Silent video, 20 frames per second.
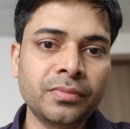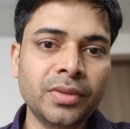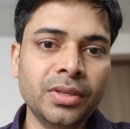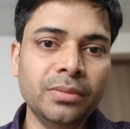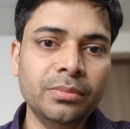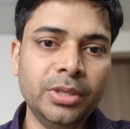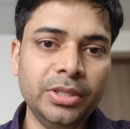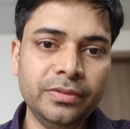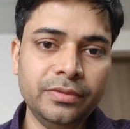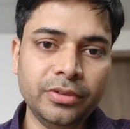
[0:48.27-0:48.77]

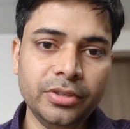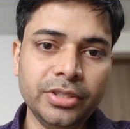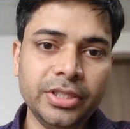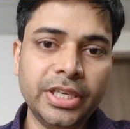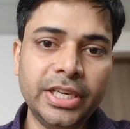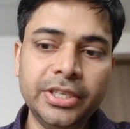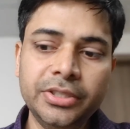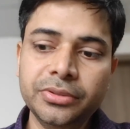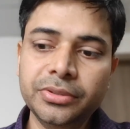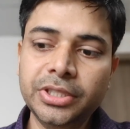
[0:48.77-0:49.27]
but for
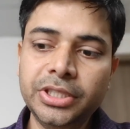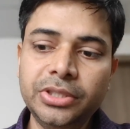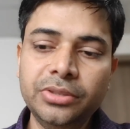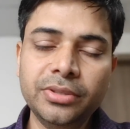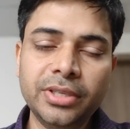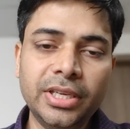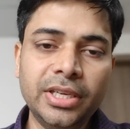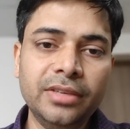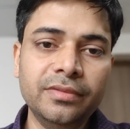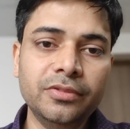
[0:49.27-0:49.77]
that you need to
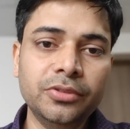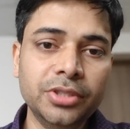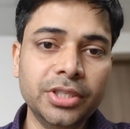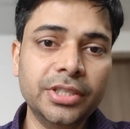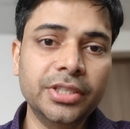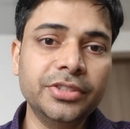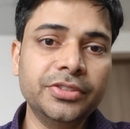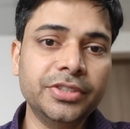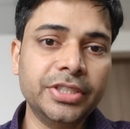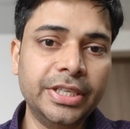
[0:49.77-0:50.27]
have good
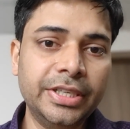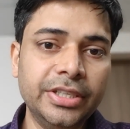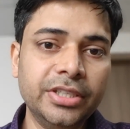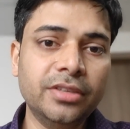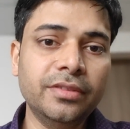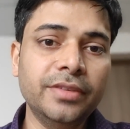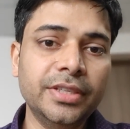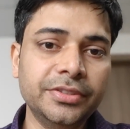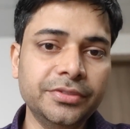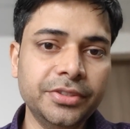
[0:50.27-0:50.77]
understanding
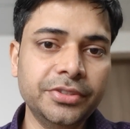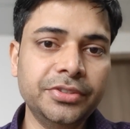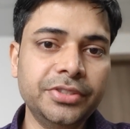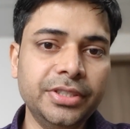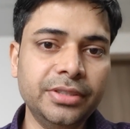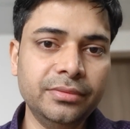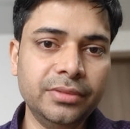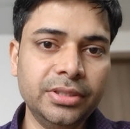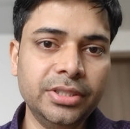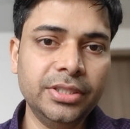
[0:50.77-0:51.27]
of
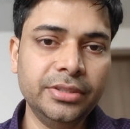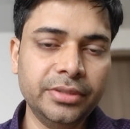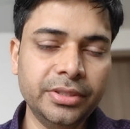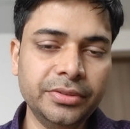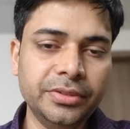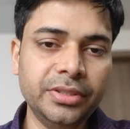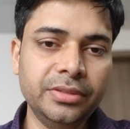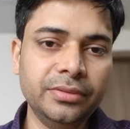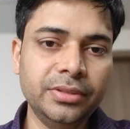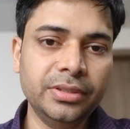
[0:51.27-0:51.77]
existing one the
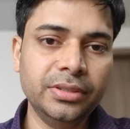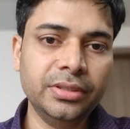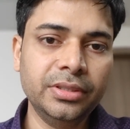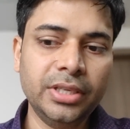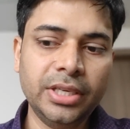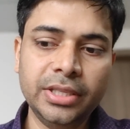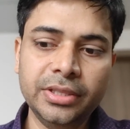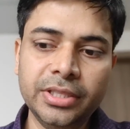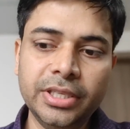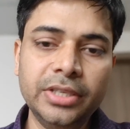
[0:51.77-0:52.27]
ecc one
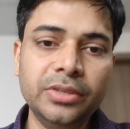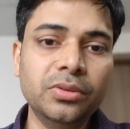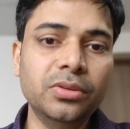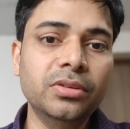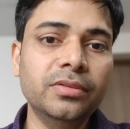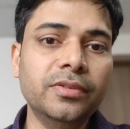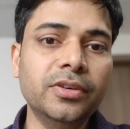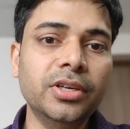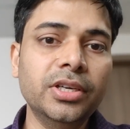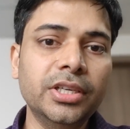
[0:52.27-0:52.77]
and then go
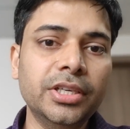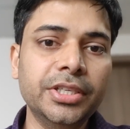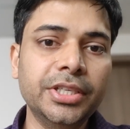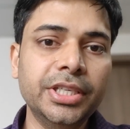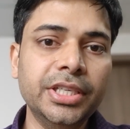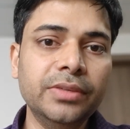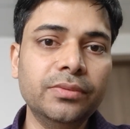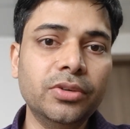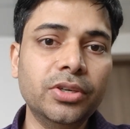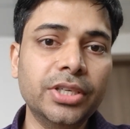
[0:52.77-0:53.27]
for
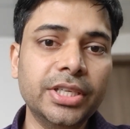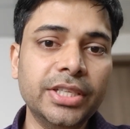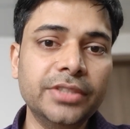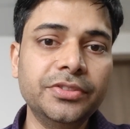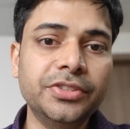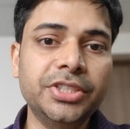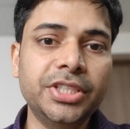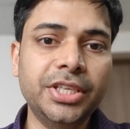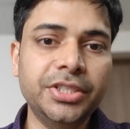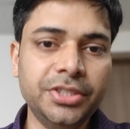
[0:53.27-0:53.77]
learning what has
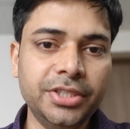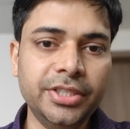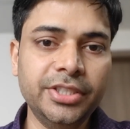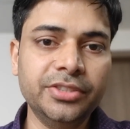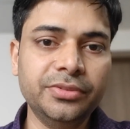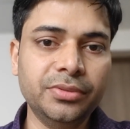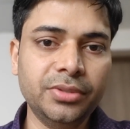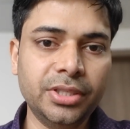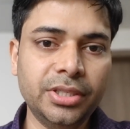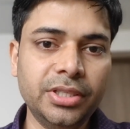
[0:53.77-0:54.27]
changed in
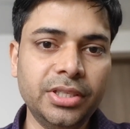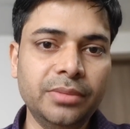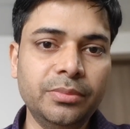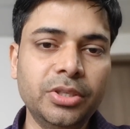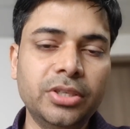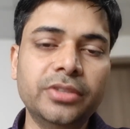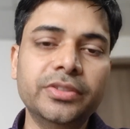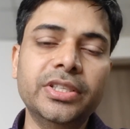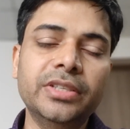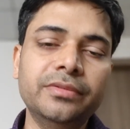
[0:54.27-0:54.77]
s4 hana
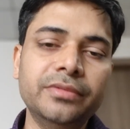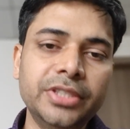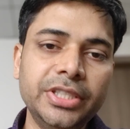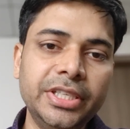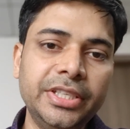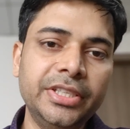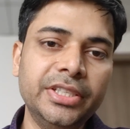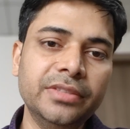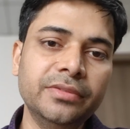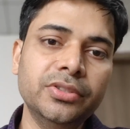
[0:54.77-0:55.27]
because every
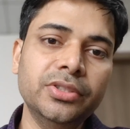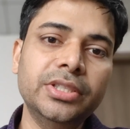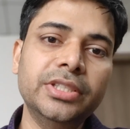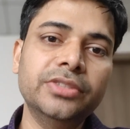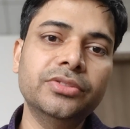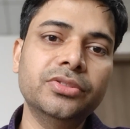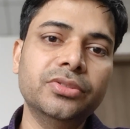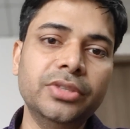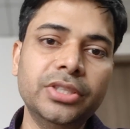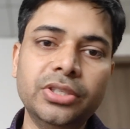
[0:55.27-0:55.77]
interviewer
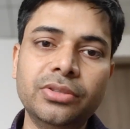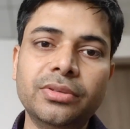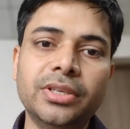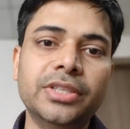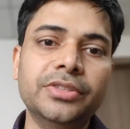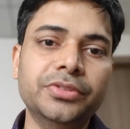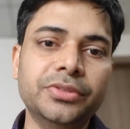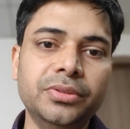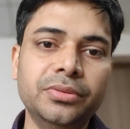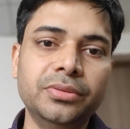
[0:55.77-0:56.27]
is going to
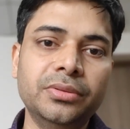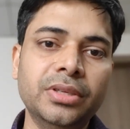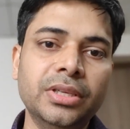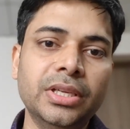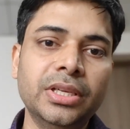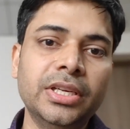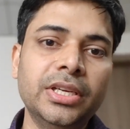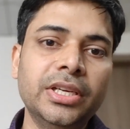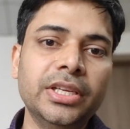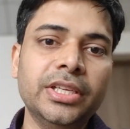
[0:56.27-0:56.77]
ask you
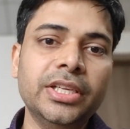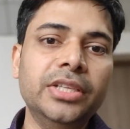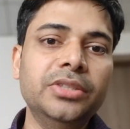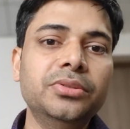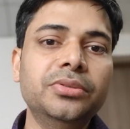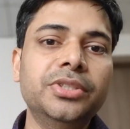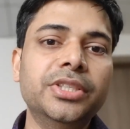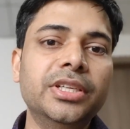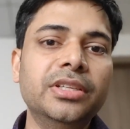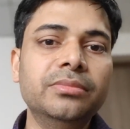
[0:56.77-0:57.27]
can you
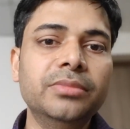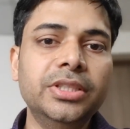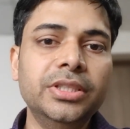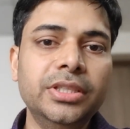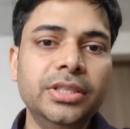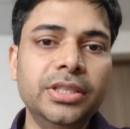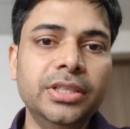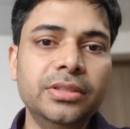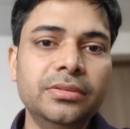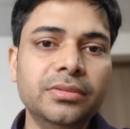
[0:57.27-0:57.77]
tell me
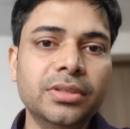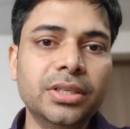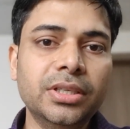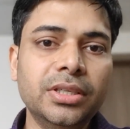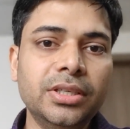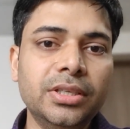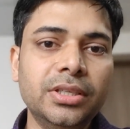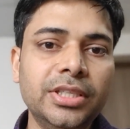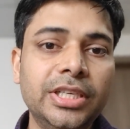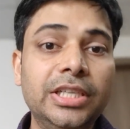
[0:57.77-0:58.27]
the
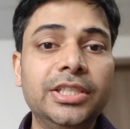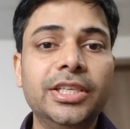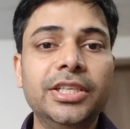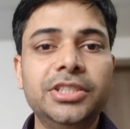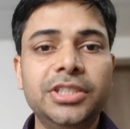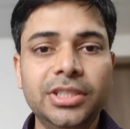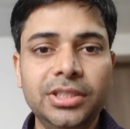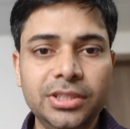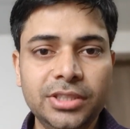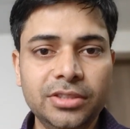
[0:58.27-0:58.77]
uh, delta
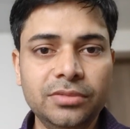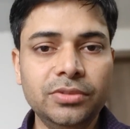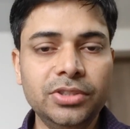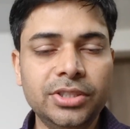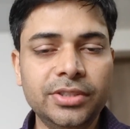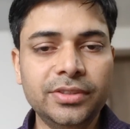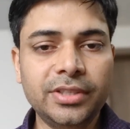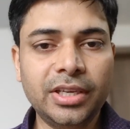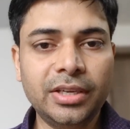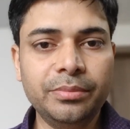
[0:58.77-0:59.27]
changes which
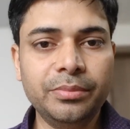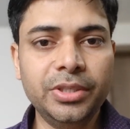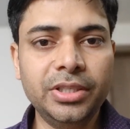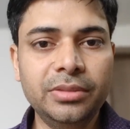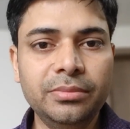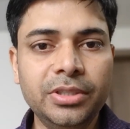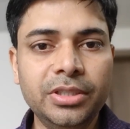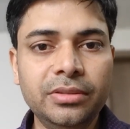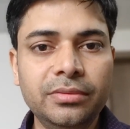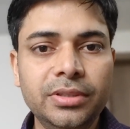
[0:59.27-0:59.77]
has happened
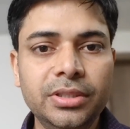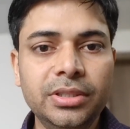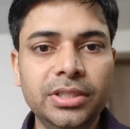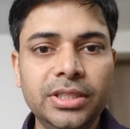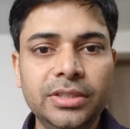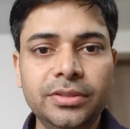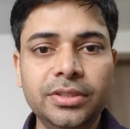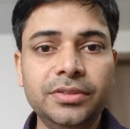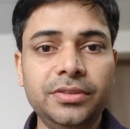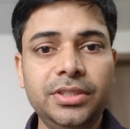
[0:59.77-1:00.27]
between
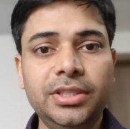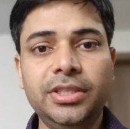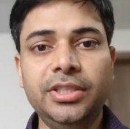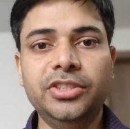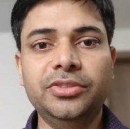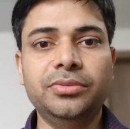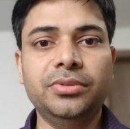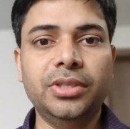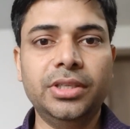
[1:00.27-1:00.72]
ECC and S4